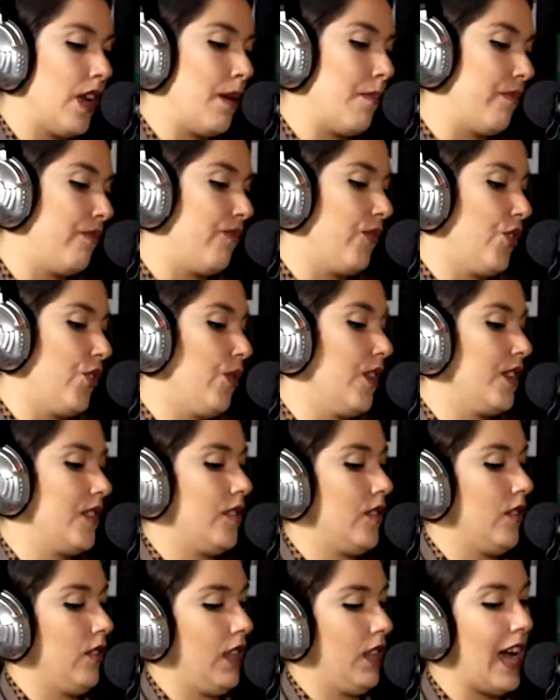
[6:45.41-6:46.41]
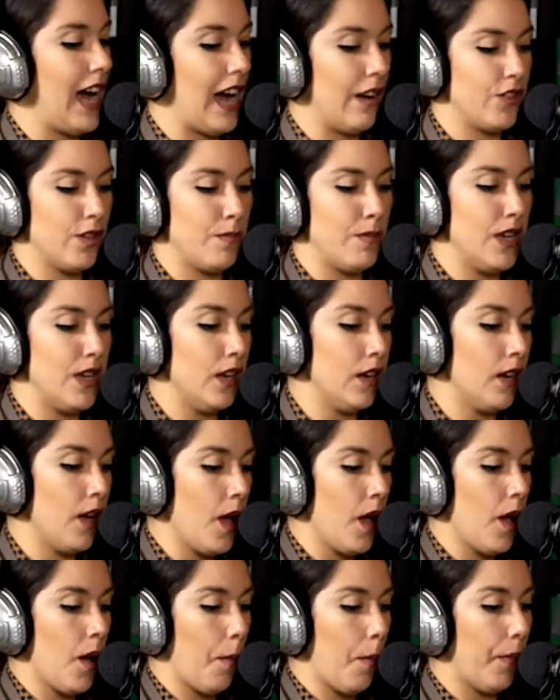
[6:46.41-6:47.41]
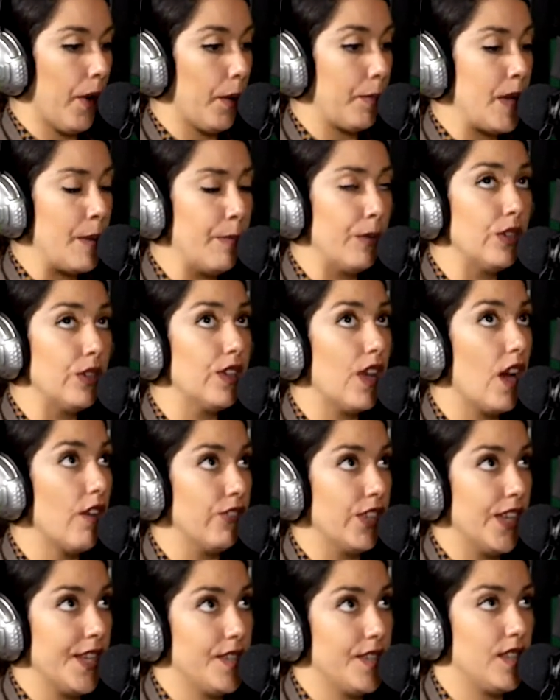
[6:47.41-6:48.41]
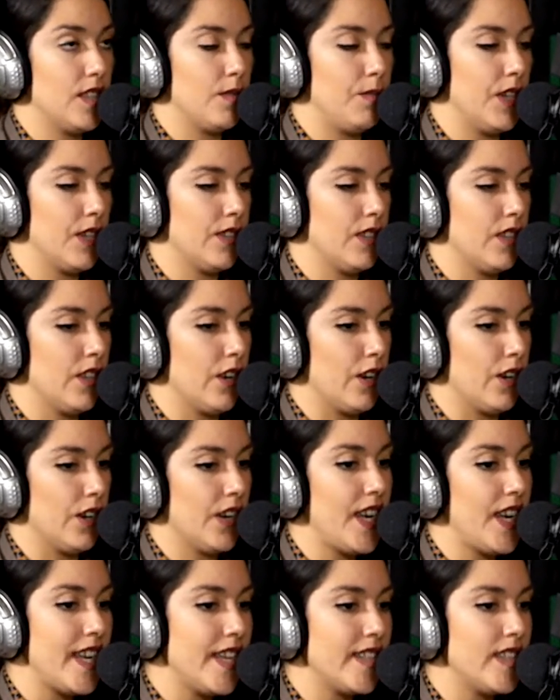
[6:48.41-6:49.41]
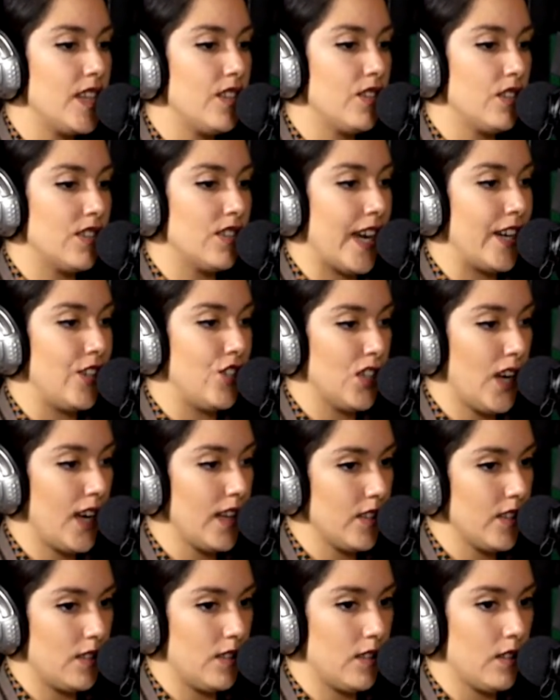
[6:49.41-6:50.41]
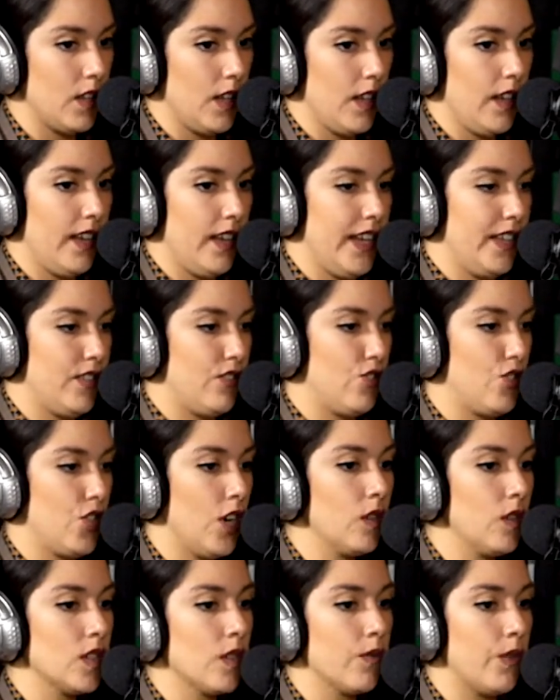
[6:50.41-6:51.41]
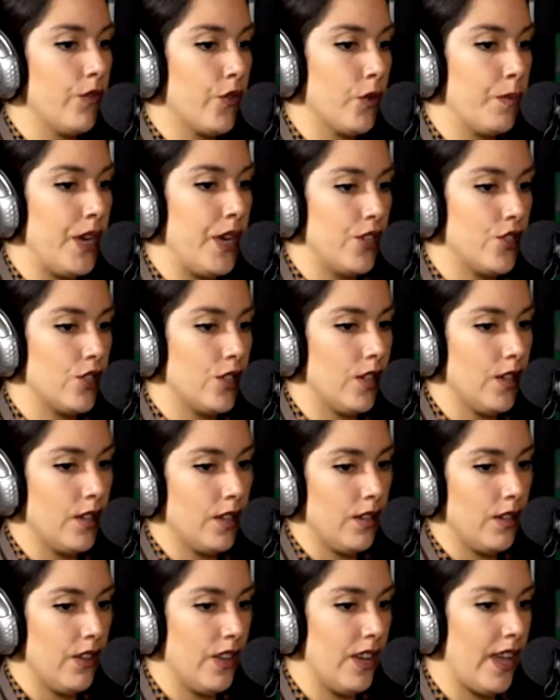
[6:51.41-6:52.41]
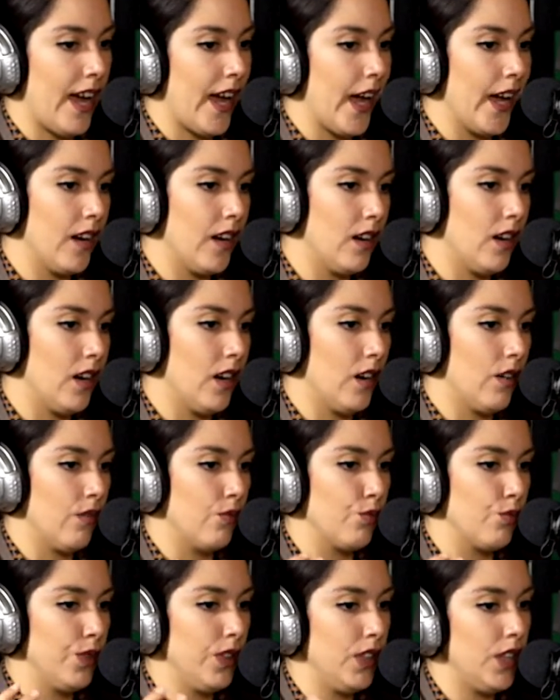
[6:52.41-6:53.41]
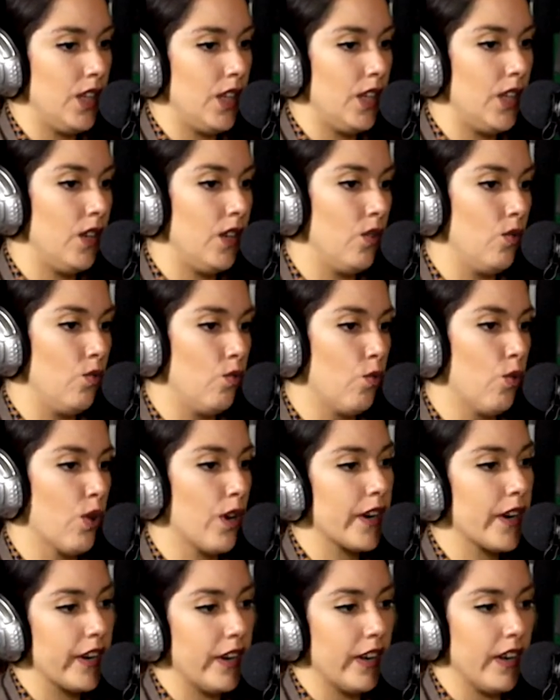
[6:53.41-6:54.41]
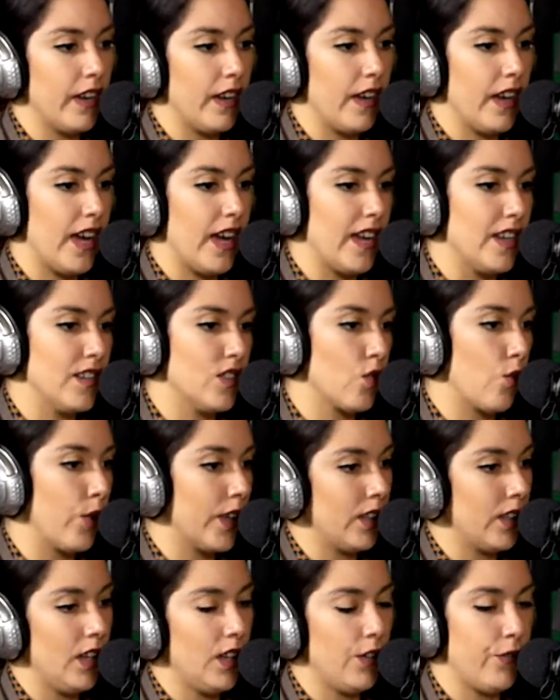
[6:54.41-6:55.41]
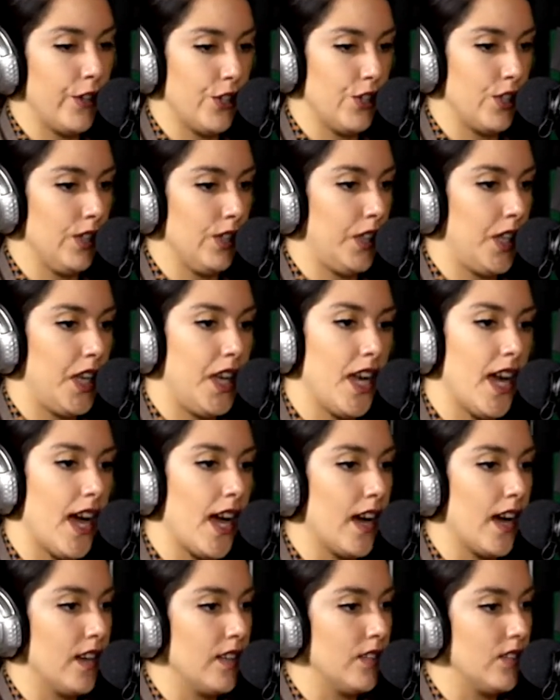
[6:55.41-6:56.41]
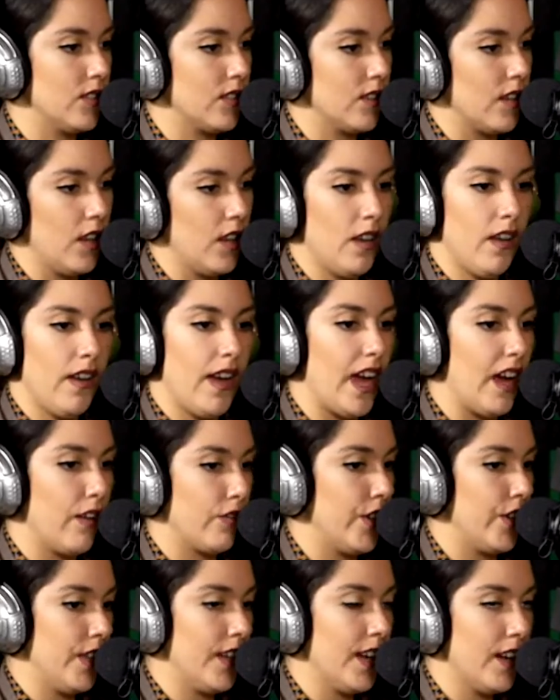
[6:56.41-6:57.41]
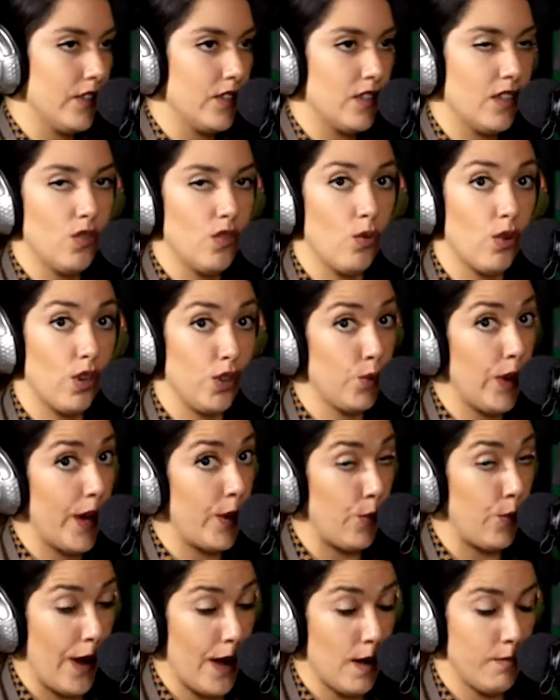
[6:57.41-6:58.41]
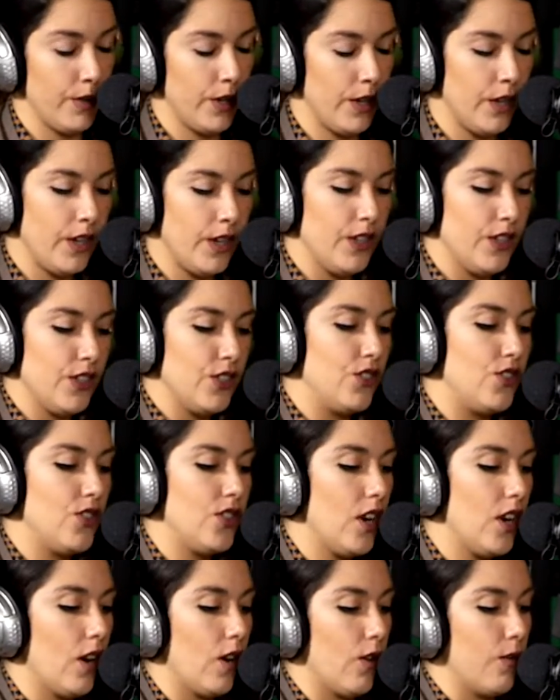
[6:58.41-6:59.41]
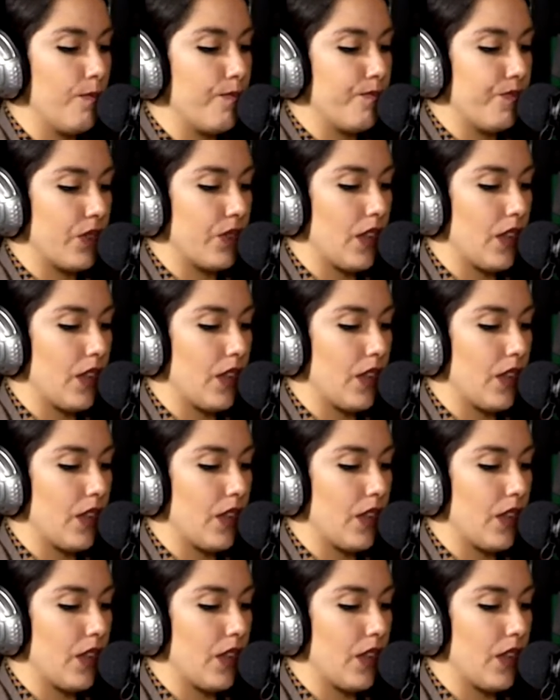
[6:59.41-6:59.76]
They don't necessarily have to be, but people love lists because they're easy to digest. It's chunks of information that really work as quickly and efficiently as everything else on the World Wide Web. So